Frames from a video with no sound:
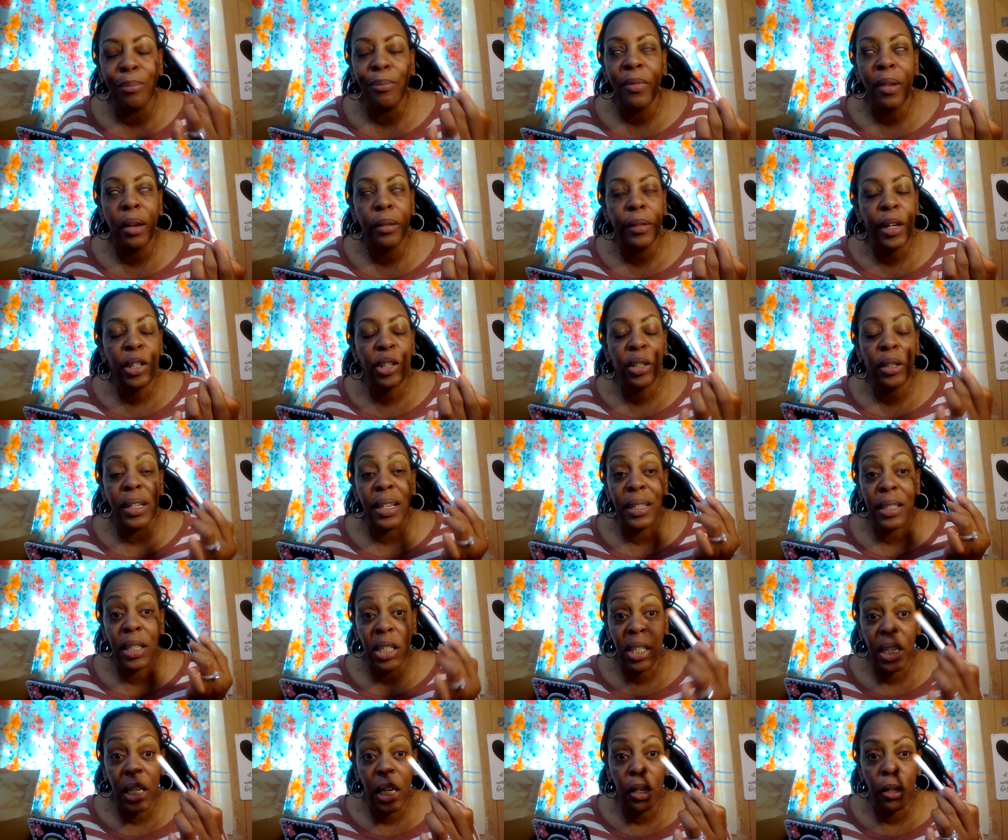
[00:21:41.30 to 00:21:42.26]
foundation
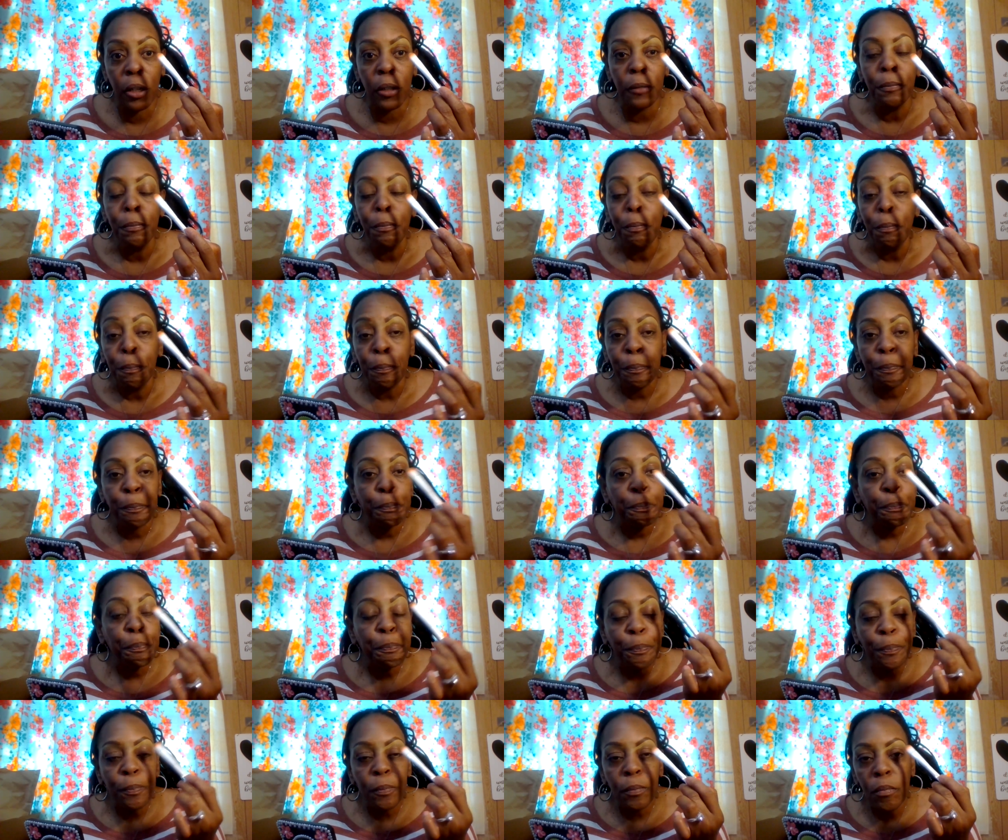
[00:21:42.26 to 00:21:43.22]
concealer
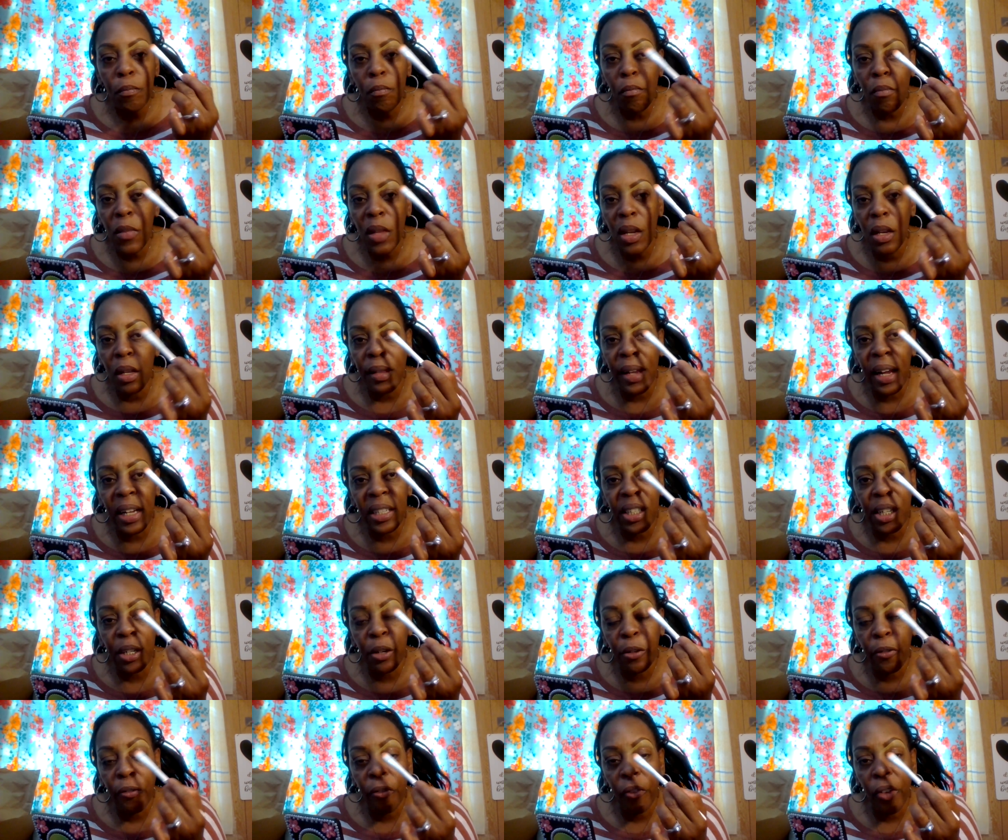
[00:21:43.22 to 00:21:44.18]
that's in
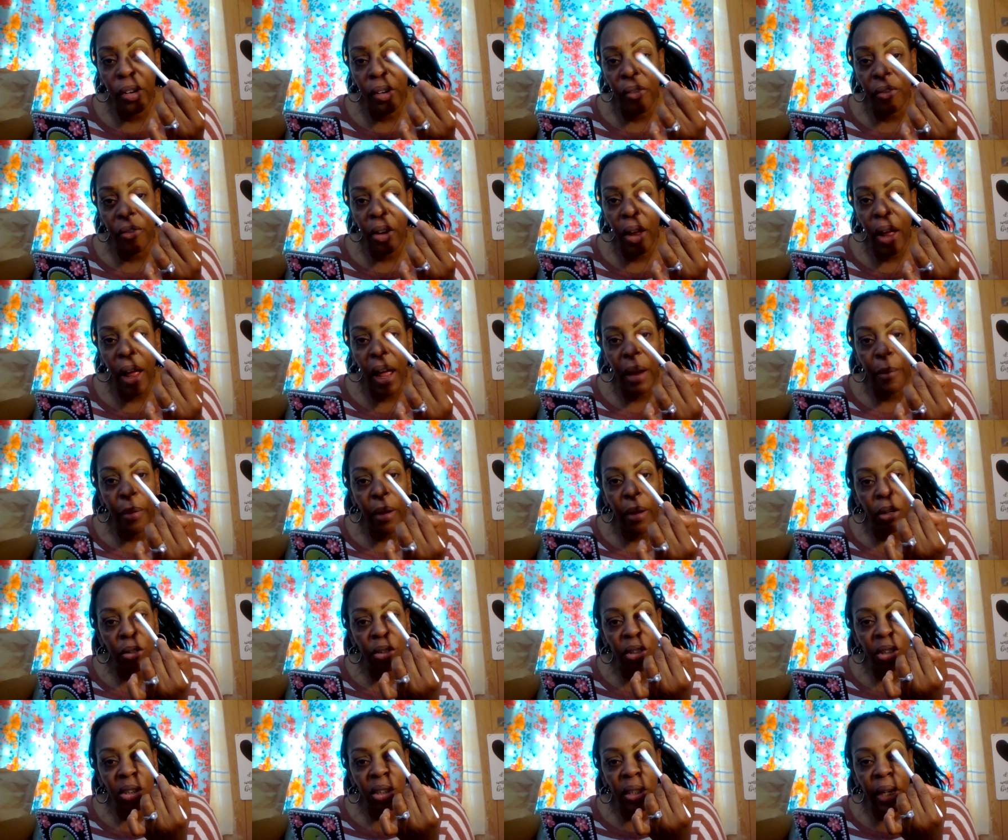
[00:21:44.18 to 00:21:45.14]
the front of your eyebrow
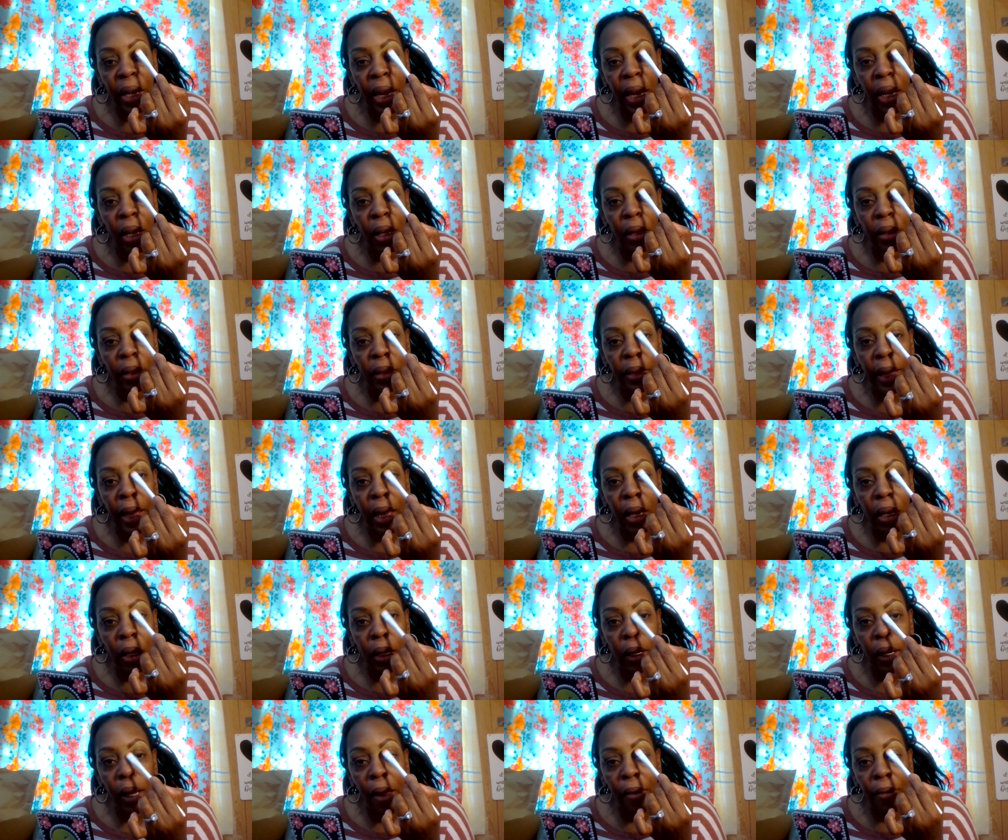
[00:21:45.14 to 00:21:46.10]
just take that
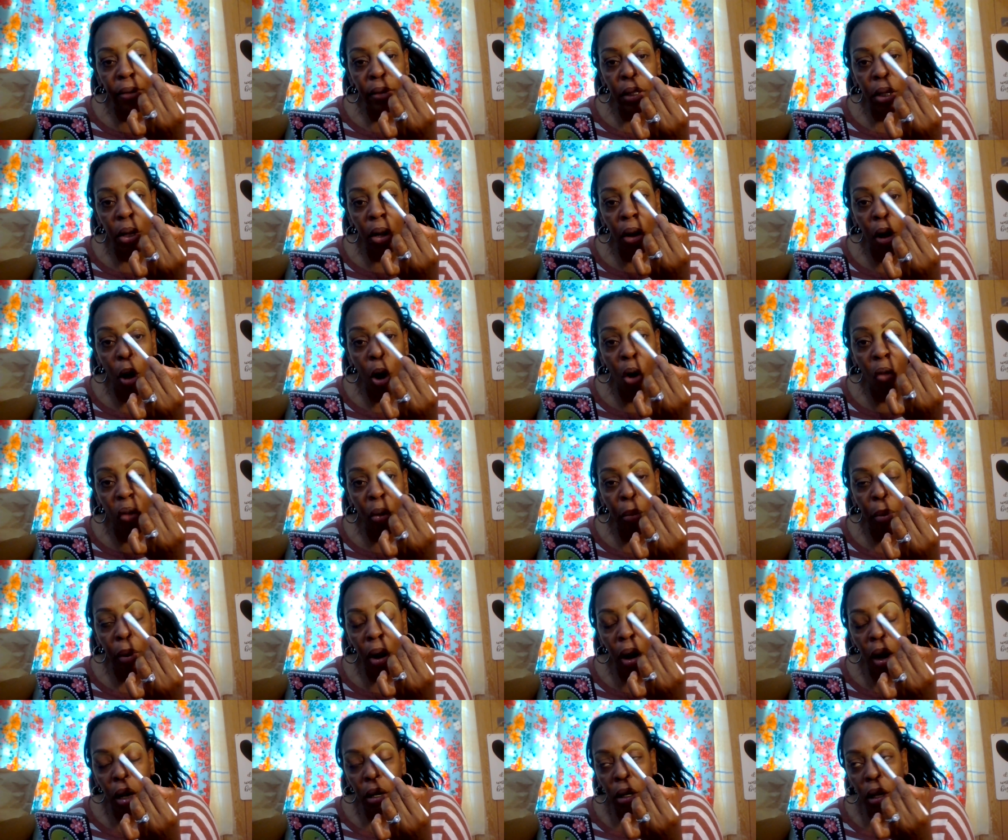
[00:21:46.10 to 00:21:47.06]
left over
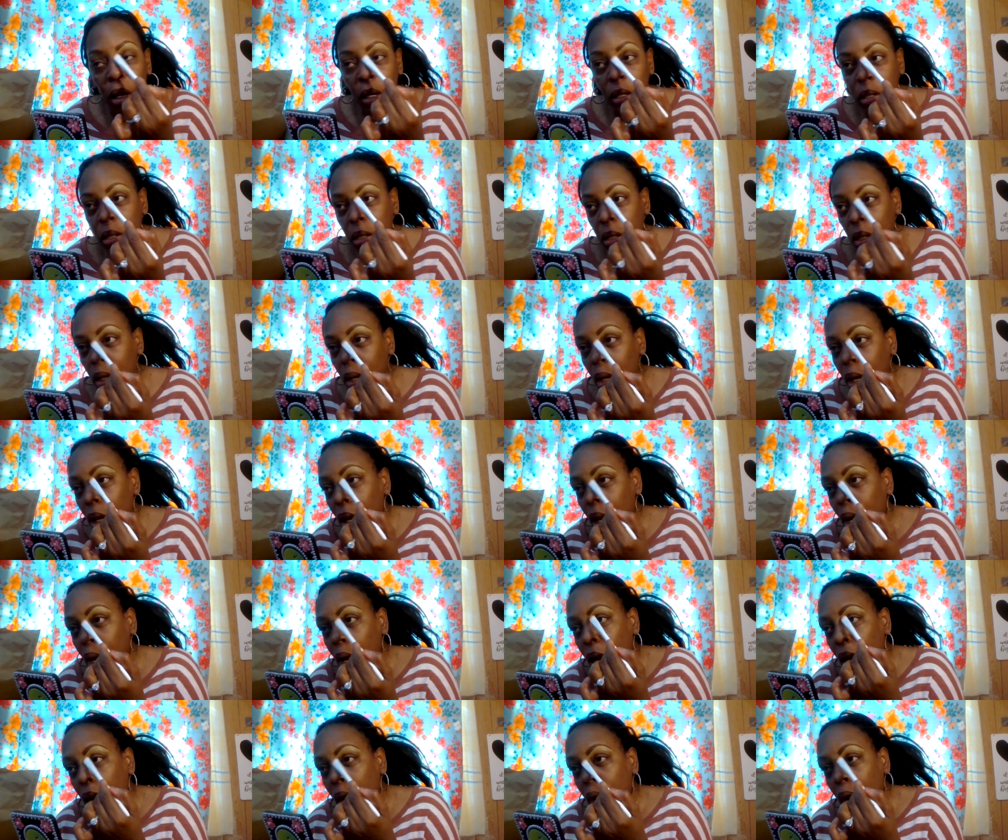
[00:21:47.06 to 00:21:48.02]
product
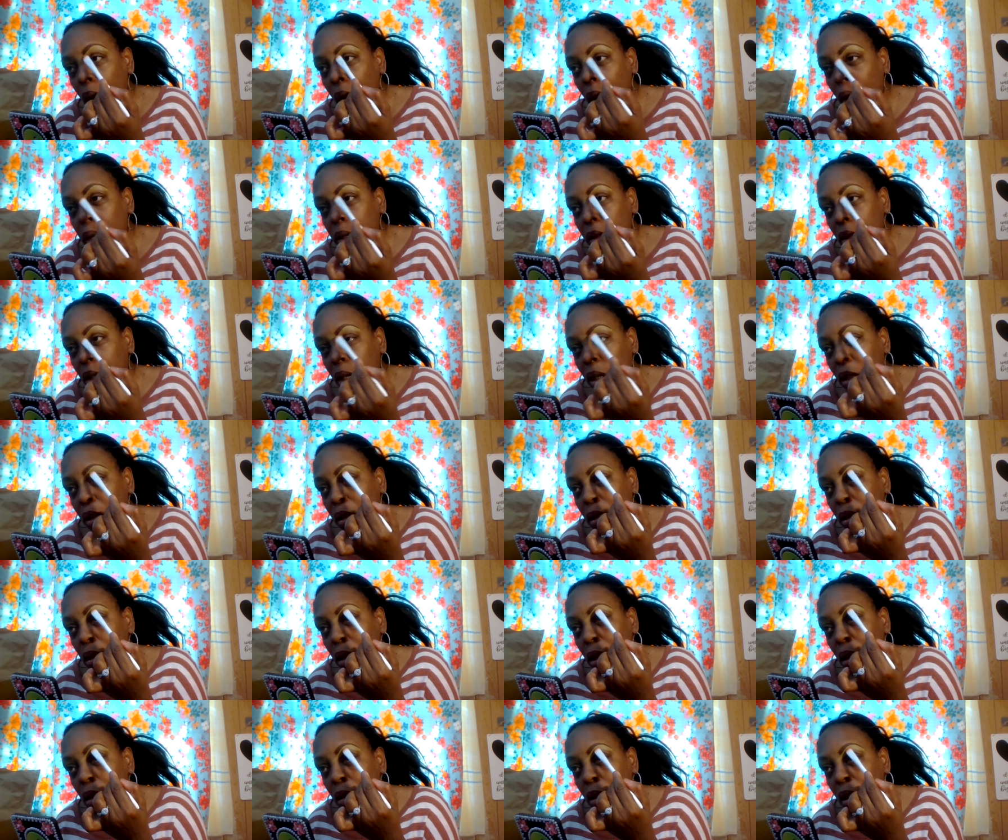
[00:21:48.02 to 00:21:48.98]
and just
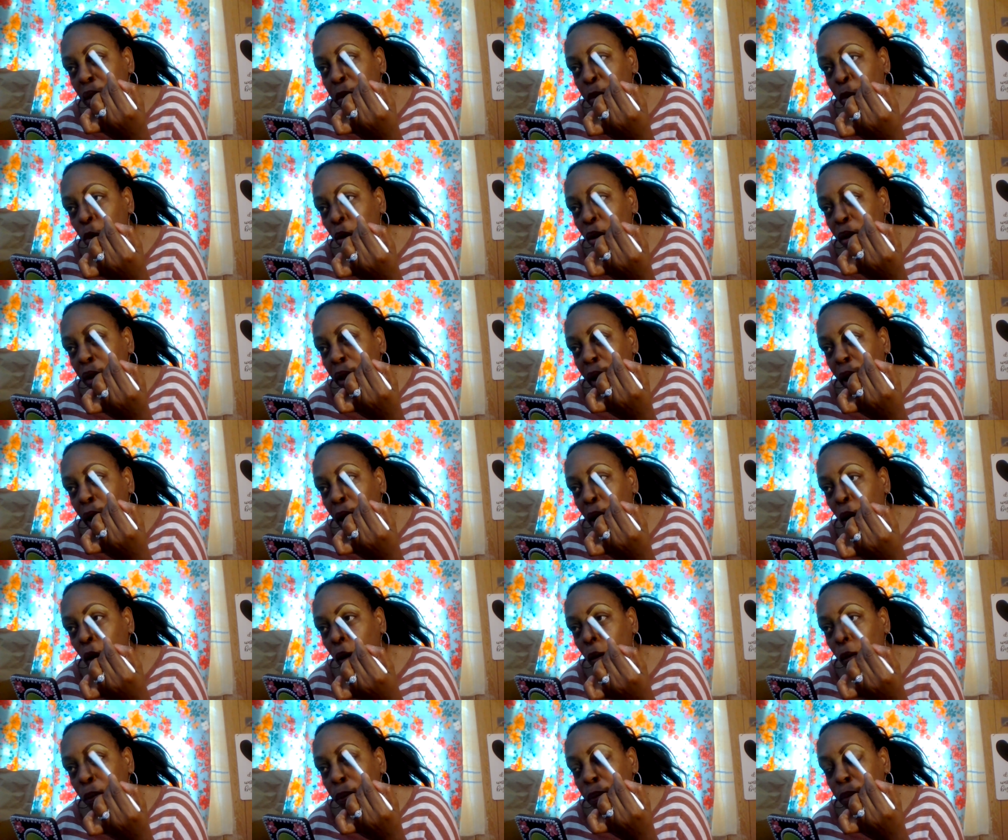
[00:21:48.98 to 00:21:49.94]
smooth it
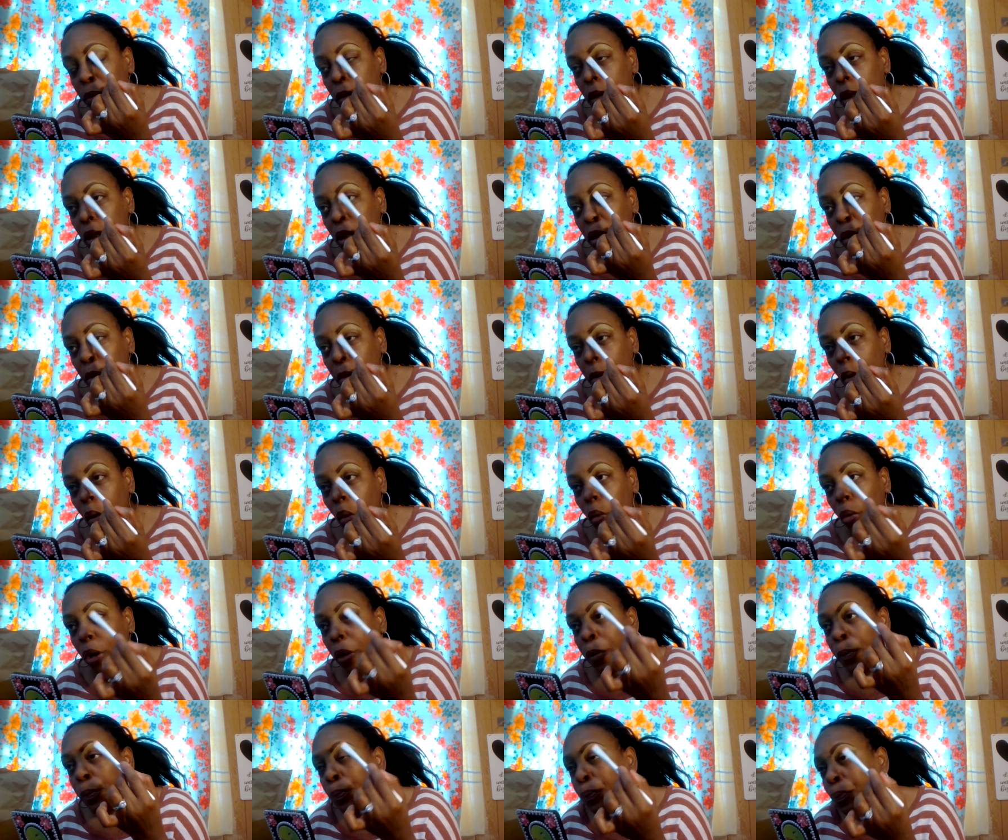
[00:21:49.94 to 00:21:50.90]
out some
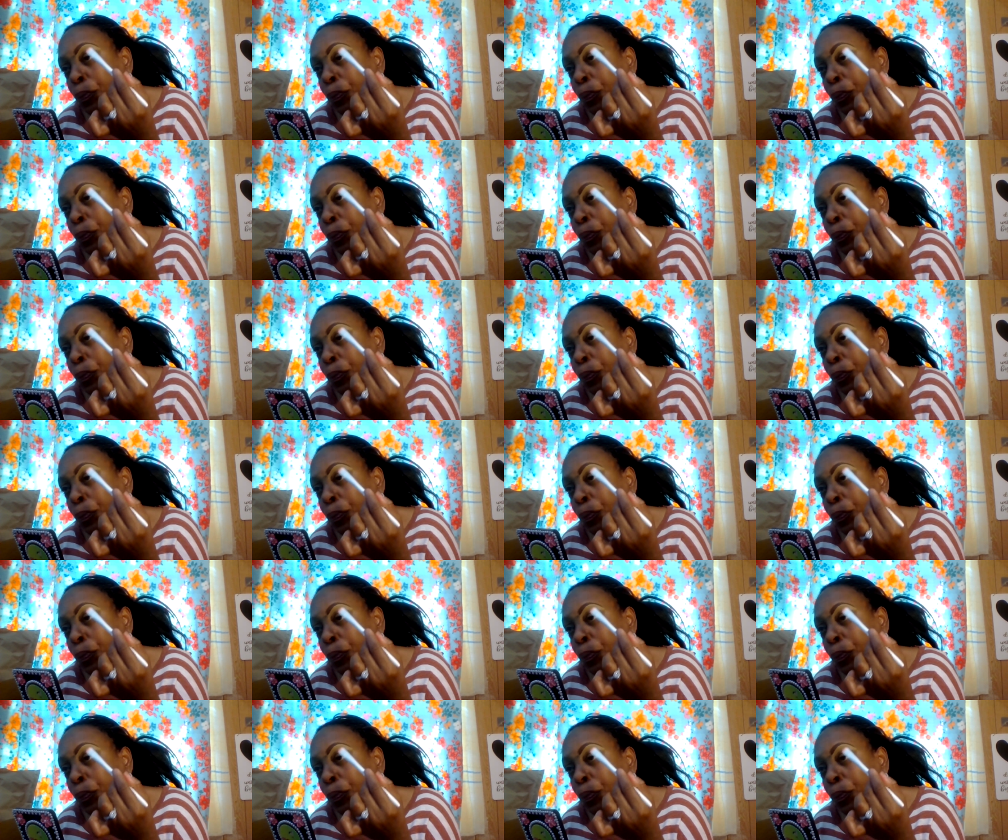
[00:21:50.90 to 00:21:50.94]
more